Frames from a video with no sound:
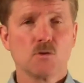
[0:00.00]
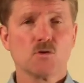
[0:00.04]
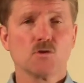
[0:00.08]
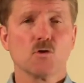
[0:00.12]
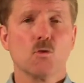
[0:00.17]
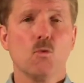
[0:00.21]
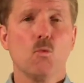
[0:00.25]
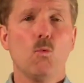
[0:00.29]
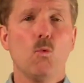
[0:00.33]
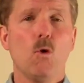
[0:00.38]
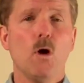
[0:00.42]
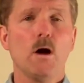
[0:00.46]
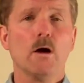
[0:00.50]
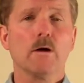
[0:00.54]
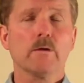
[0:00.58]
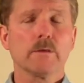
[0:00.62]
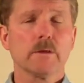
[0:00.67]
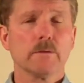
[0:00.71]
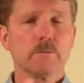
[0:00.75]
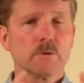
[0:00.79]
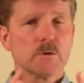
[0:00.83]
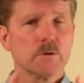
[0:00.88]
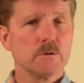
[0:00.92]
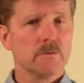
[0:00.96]
So walk
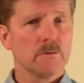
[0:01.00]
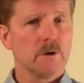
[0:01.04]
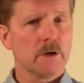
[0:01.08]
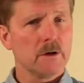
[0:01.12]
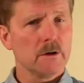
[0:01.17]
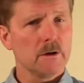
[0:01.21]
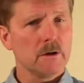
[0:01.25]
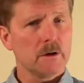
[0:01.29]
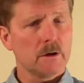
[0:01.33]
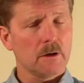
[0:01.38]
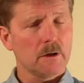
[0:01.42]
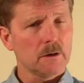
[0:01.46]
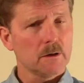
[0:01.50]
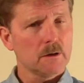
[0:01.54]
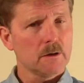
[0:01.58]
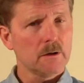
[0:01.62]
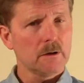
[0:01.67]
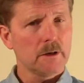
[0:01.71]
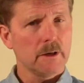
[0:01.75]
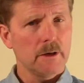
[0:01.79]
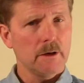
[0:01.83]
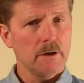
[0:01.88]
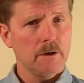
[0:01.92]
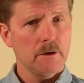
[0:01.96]
them through very
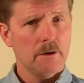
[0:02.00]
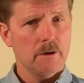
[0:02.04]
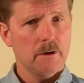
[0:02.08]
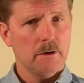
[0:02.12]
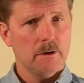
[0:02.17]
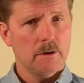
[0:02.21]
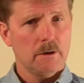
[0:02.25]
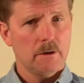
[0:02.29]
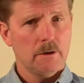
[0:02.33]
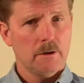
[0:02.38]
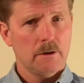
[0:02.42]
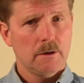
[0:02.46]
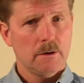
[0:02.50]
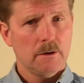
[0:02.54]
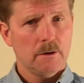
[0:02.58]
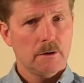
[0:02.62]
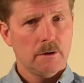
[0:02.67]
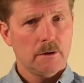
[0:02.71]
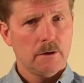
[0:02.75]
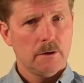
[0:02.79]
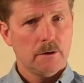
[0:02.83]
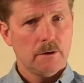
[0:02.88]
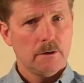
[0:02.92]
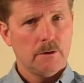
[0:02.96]
clearly
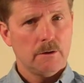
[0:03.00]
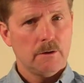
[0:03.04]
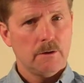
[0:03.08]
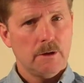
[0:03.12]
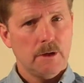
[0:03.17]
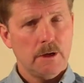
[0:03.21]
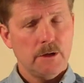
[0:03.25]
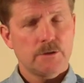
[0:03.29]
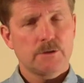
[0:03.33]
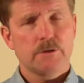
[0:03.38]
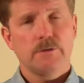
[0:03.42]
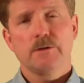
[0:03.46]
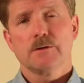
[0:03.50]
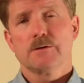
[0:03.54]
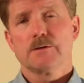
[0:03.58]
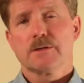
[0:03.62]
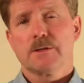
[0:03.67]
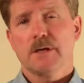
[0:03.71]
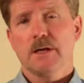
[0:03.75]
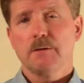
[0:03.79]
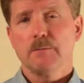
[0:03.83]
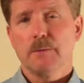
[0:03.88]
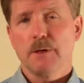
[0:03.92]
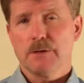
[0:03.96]
each of your
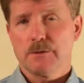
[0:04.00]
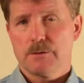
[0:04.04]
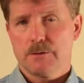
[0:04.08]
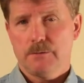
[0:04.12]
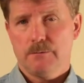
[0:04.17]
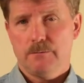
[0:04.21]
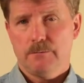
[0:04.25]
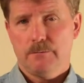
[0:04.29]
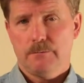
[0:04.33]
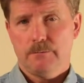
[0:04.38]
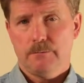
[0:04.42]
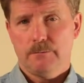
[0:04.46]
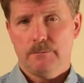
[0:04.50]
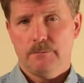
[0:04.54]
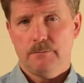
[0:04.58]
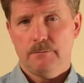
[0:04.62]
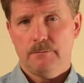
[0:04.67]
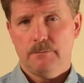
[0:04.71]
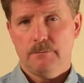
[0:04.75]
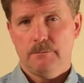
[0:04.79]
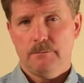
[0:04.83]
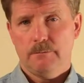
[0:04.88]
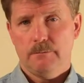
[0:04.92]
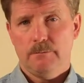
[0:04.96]
segments.
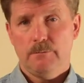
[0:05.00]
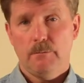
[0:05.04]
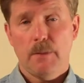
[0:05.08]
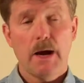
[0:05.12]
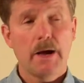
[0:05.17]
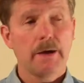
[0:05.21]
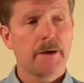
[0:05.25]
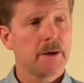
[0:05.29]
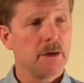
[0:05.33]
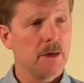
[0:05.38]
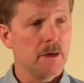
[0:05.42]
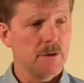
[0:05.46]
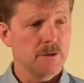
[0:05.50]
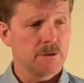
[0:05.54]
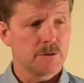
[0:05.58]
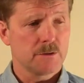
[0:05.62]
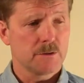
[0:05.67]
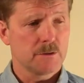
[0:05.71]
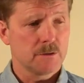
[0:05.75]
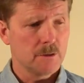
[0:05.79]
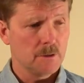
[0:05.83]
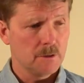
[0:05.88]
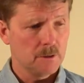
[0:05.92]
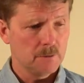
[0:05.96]
My
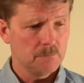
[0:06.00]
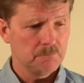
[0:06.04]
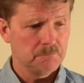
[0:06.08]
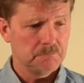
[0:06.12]
case.